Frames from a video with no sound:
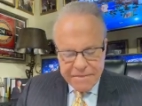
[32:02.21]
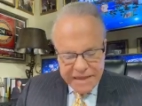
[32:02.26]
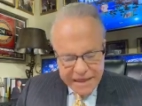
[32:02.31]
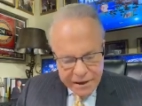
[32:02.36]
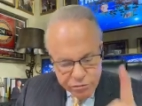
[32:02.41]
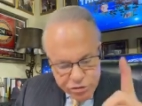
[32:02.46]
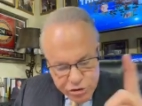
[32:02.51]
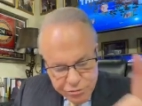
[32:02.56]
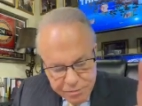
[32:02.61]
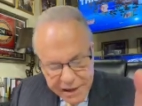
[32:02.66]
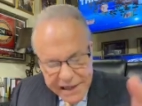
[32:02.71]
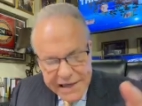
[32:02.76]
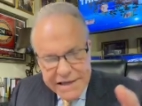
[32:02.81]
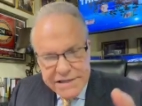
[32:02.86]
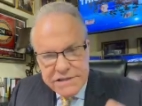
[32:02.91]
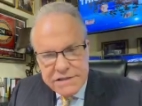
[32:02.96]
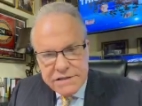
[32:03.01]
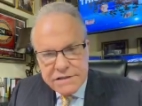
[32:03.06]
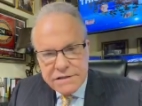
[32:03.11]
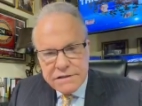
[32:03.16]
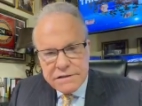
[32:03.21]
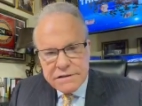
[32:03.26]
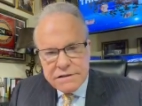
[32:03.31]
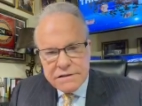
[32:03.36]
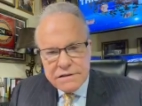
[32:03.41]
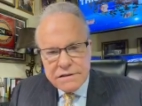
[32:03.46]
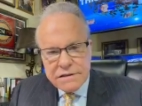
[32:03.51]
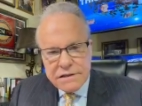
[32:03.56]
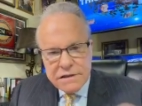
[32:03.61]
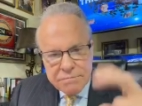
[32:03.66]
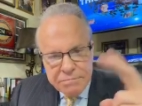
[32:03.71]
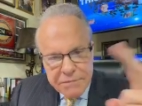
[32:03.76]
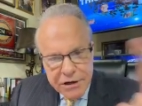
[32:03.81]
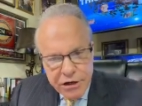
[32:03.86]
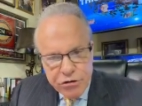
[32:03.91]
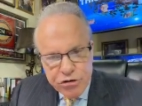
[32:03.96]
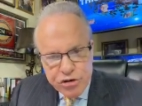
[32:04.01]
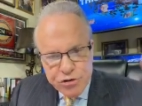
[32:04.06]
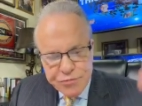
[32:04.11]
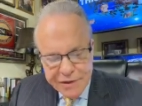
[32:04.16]
He was blessed.
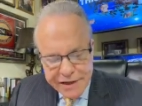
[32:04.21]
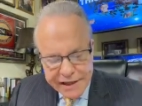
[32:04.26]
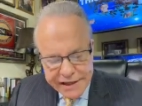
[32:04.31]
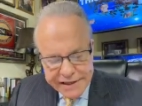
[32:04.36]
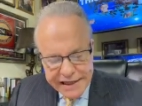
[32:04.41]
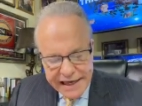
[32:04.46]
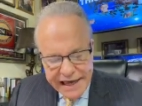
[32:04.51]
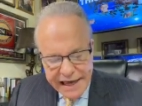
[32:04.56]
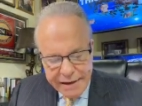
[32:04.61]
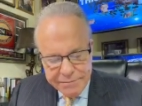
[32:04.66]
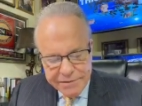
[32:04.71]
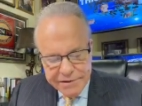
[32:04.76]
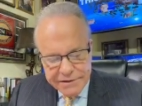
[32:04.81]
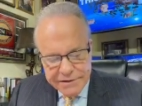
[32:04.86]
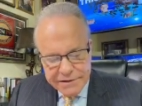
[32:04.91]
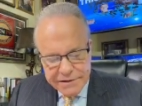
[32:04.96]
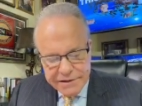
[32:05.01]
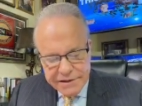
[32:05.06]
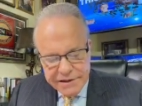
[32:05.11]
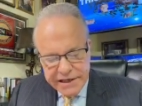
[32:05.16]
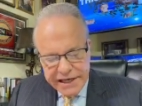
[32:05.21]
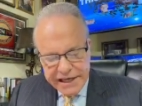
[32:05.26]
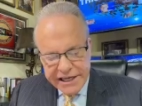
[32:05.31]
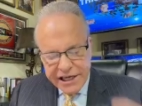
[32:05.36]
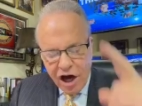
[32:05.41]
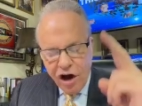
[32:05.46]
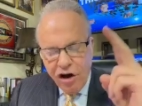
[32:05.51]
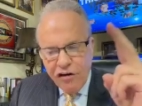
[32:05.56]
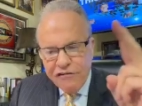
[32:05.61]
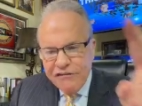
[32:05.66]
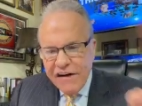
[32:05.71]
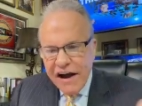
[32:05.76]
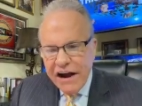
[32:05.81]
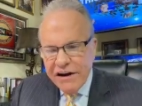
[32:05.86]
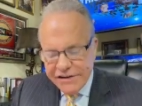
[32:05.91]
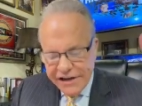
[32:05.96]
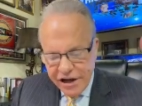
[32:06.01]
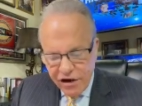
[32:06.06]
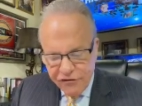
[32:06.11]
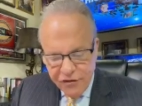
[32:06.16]
Miracles began to happen. He called
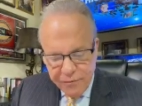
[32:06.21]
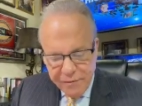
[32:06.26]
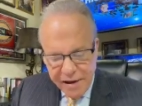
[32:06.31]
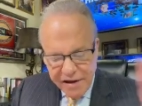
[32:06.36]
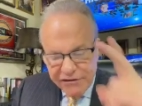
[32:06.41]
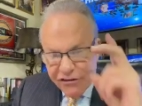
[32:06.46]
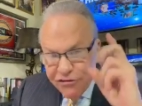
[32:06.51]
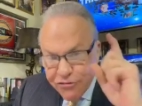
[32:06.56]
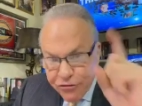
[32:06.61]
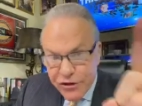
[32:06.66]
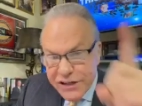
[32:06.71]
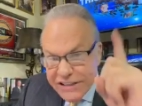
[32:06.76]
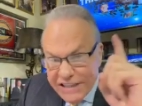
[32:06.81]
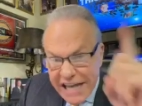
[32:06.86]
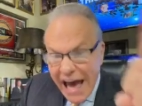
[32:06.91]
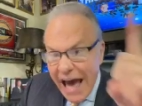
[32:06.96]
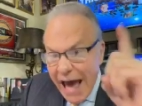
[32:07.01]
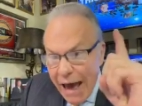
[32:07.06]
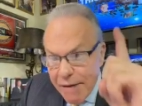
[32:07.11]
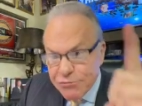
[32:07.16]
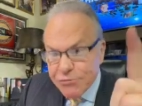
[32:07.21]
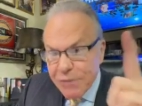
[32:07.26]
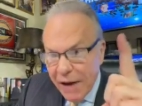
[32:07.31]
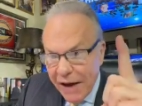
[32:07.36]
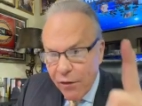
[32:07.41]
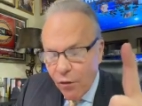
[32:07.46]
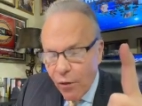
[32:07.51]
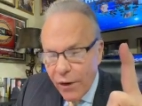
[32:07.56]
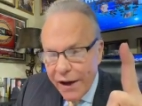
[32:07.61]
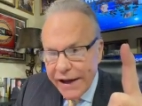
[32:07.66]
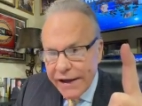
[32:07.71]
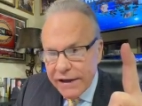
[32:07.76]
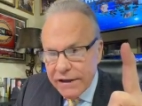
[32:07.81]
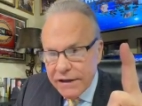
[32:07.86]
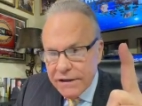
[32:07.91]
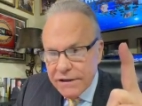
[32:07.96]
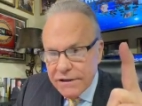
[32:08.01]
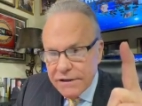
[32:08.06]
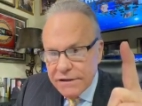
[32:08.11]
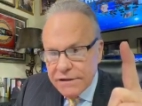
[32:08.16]
fire down from heaven three times, by the way.
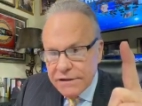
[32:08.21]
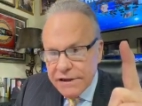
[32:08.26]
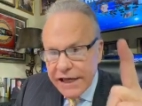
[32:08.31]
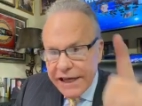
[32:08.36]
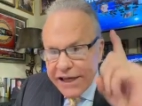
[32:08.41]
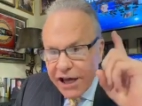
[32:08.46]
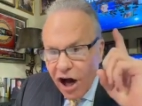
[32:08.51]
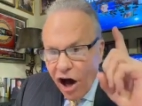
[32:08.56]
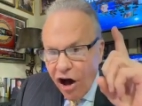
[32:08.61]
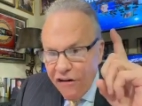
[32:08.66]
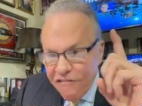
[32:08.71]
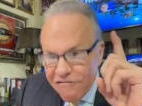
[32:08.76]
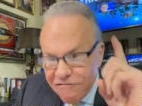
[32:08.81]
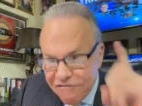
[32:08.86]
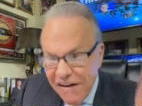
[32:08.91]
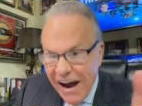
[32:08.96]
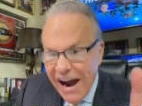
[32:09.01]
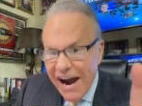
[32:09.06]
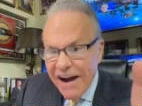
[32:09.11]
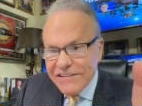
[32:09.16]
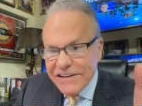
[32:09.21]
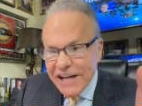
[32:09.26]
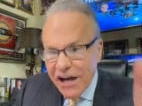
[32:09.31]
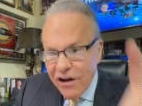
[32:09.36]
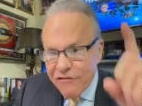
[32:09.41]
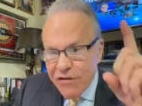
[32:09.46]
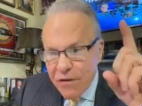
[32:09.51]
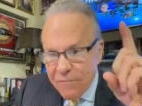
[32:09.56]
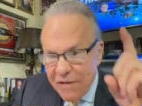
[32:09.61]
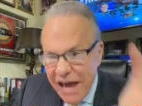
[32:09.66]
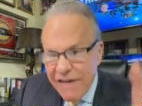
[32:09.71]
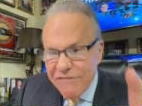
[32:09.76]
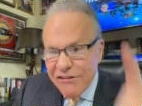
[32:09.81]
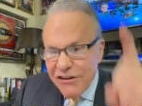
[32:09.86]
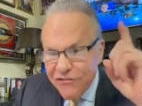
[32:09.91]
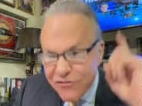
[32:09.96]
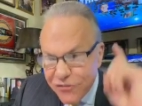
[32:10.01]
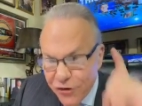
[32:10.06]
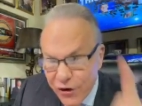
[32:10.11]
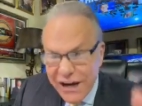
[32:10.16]
He called fire down from
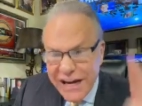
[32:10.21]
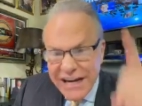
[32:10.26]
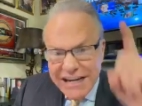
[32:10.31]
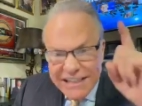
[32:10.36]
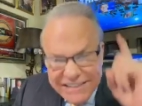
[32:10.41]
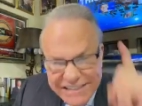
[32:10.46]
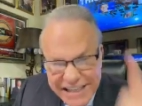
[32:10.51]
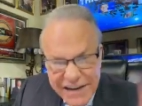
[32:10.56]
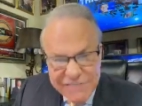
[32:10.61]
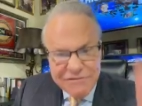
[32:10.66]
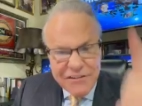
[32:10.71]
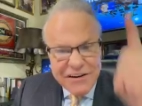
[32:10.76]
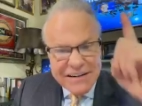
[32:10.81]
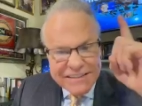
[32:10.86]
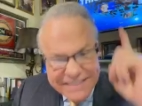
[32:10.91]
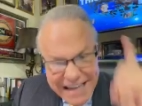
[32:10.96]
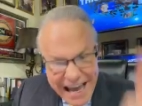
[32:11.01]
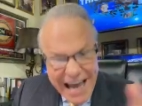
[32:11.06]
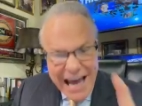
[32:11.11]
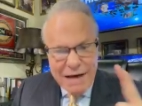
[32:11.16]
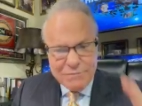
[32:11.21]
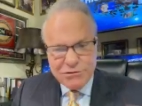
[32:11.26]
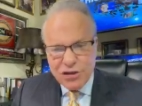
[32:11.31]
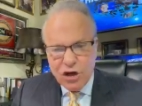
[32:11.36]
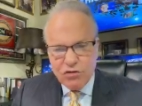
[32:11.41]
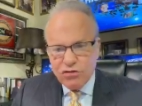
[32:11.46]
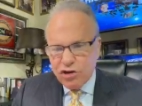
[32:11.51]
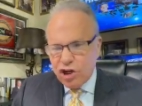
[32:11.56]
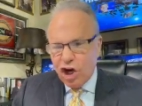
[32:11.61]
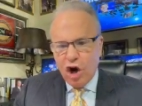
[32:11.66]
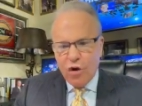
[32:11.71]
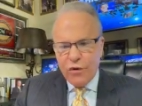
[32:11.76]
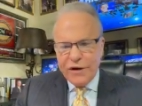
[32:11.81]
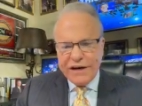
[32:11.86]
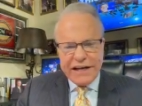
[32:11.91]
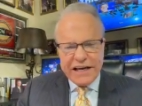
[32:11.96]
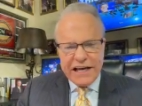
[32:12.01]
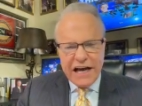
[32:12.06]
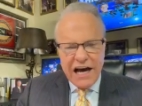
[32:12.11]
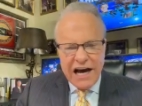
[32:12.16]
heaven three different times. Oh,
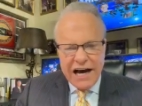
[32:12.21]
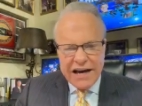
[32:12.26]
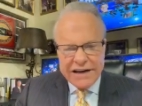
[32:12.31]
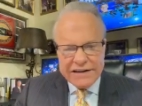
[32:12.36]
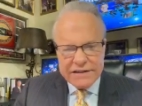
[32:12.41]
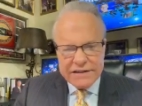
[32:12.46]
glory to God.